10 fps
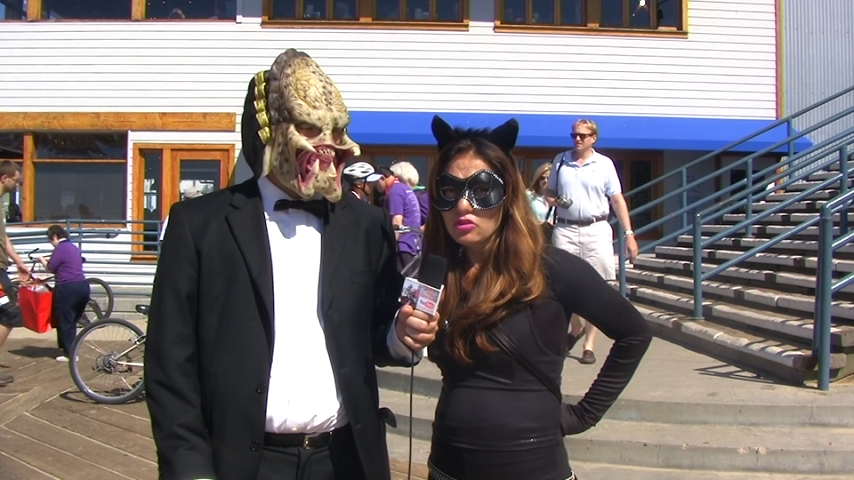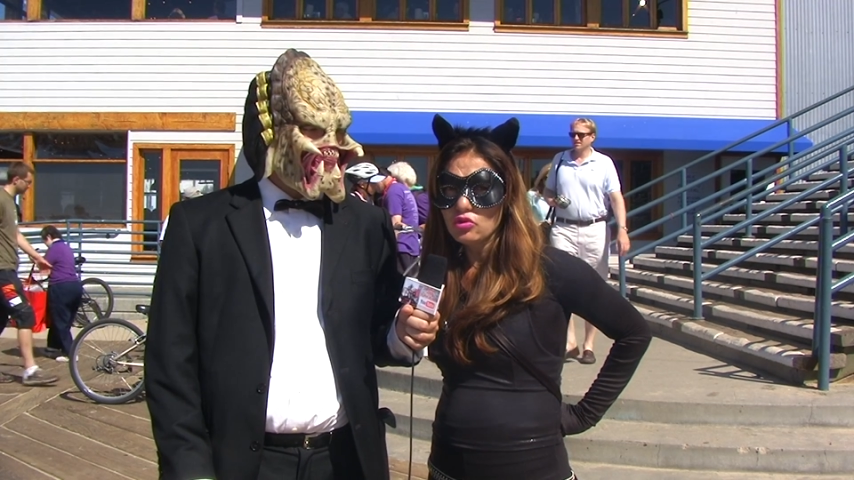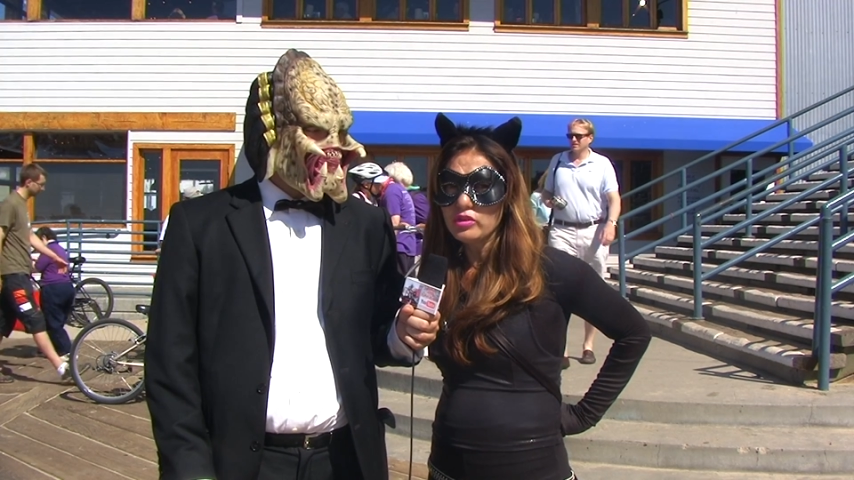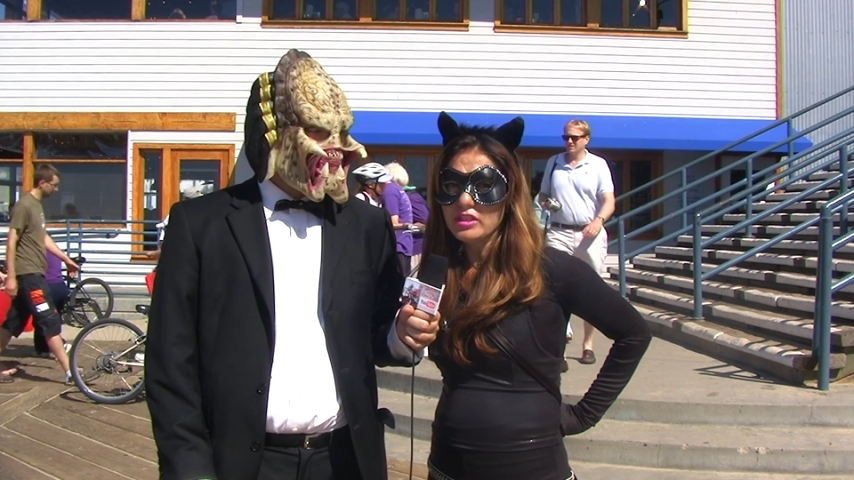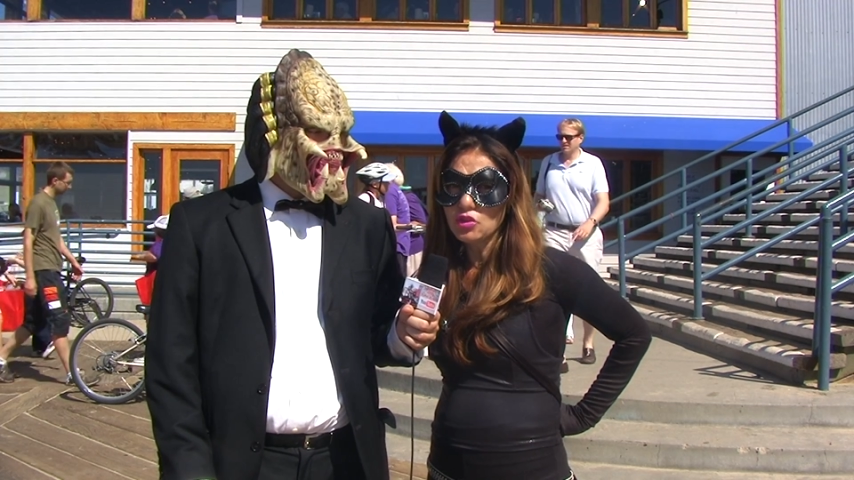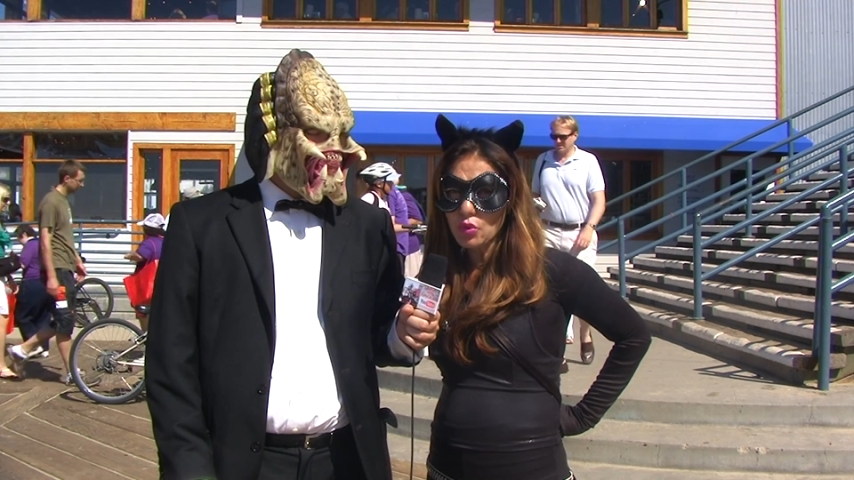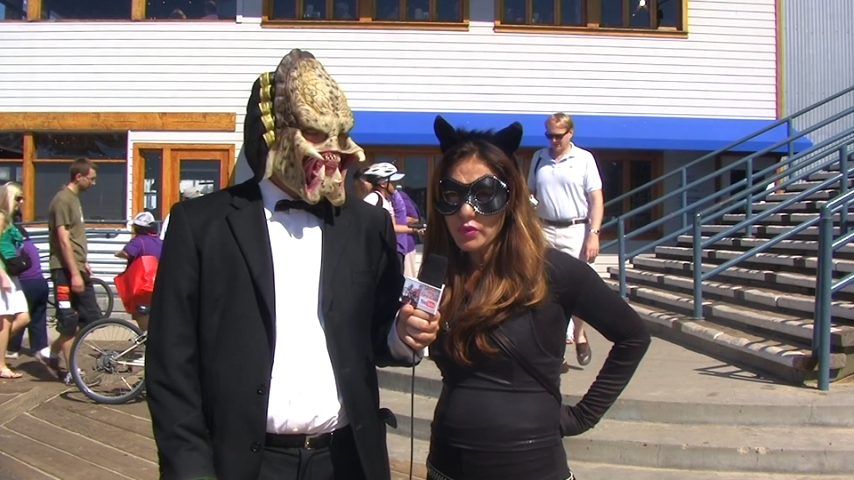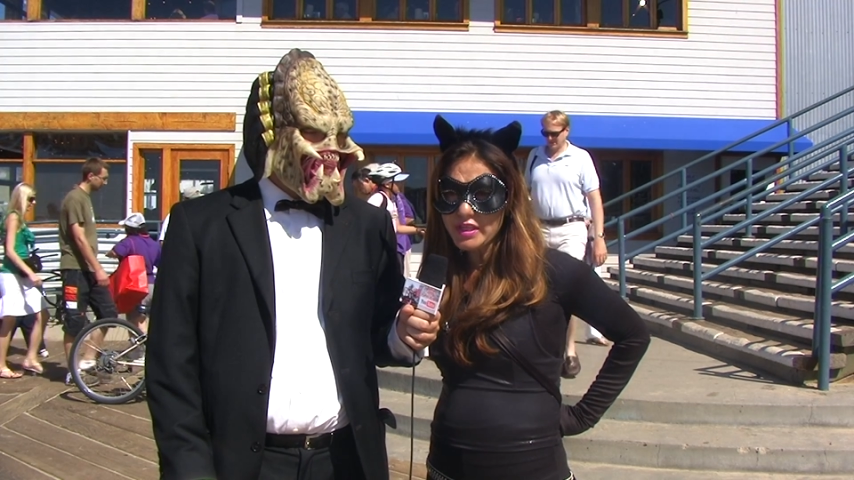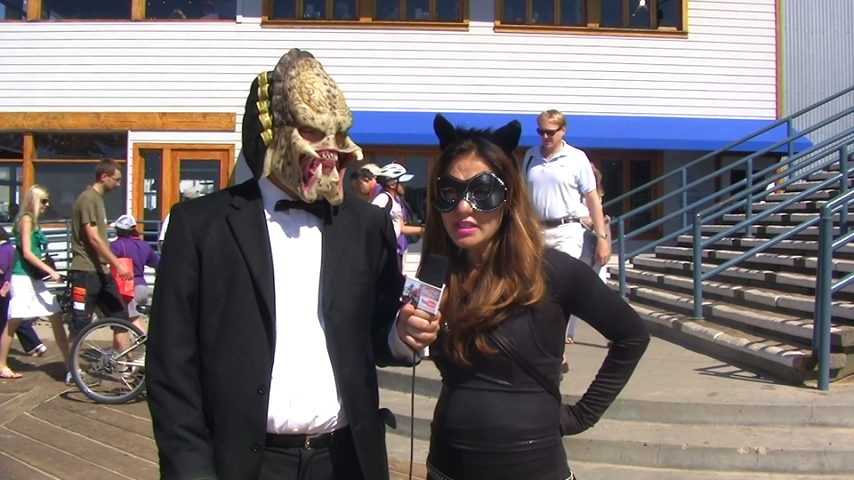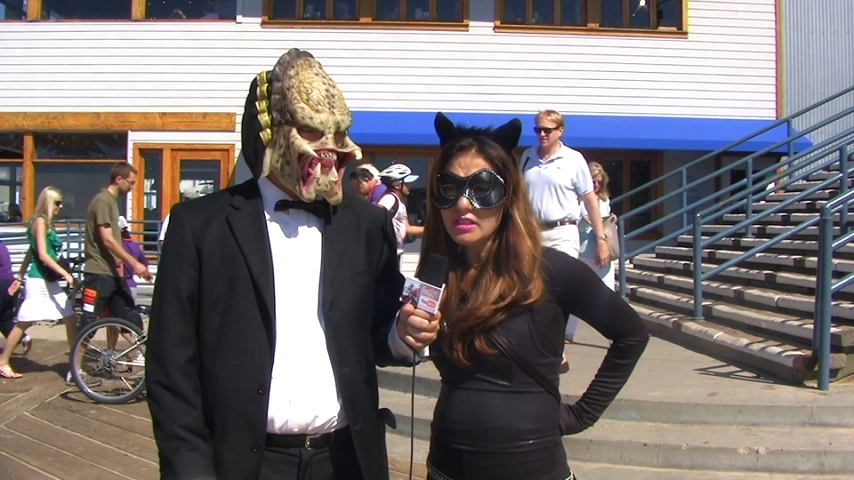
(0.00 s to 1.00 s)
to the
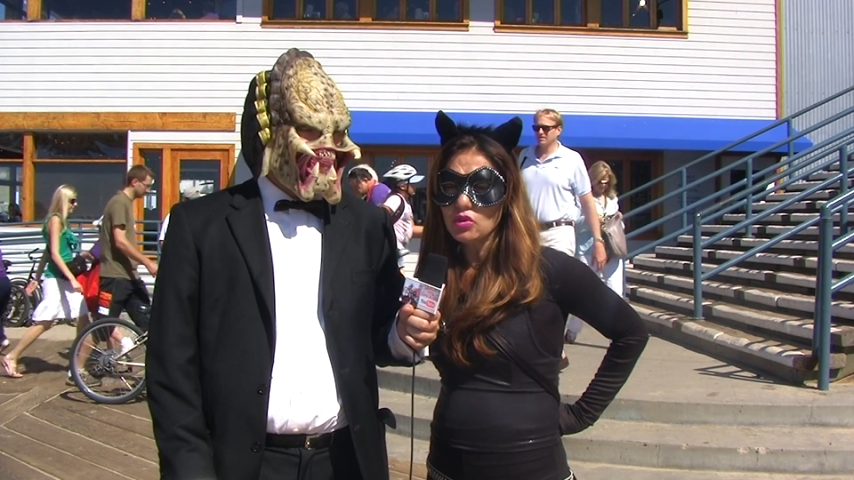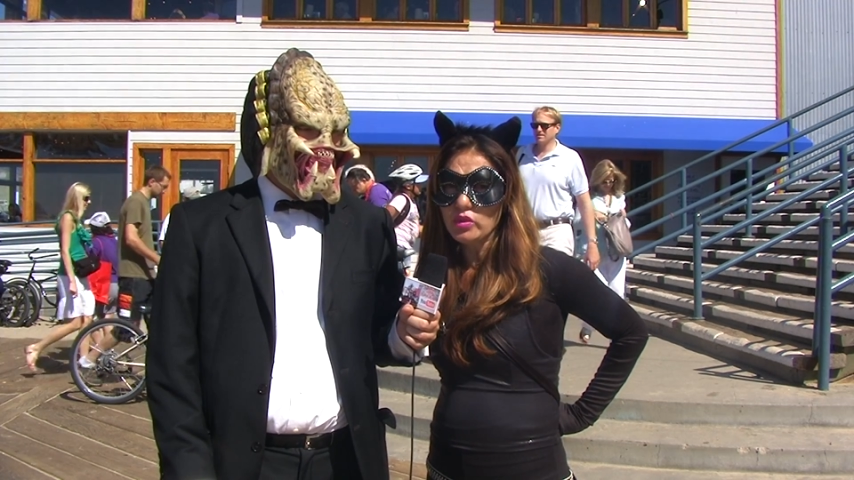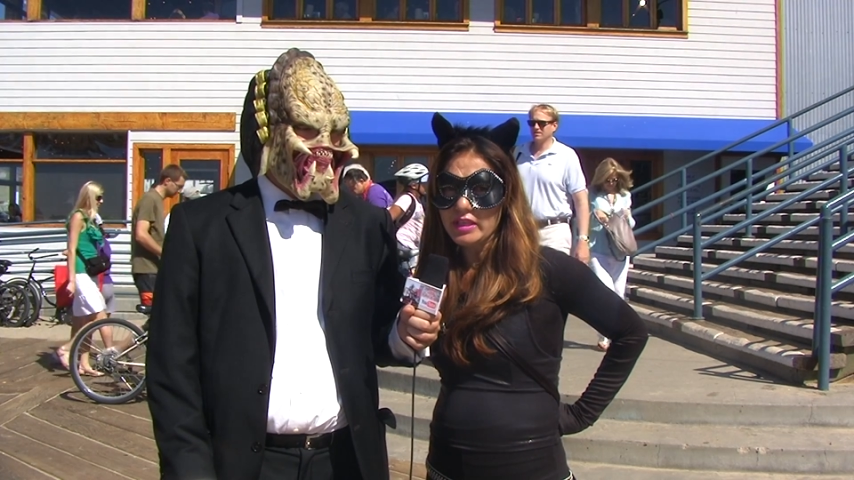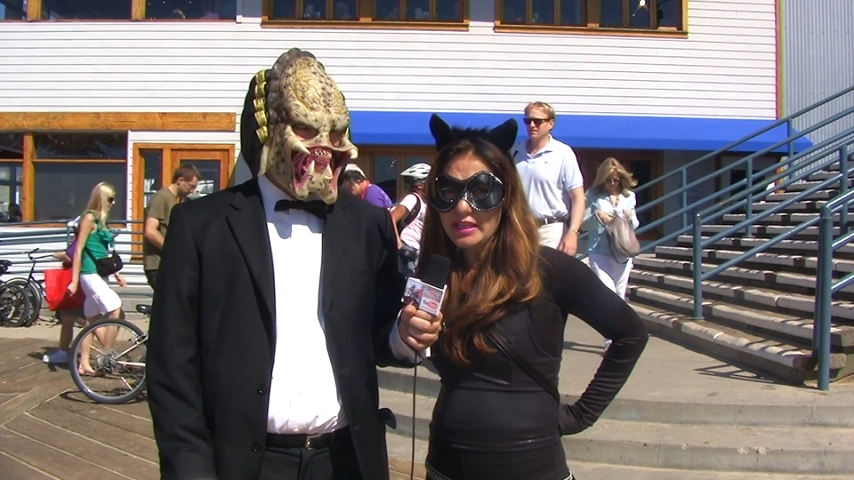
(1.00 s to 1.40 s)
tourists, to the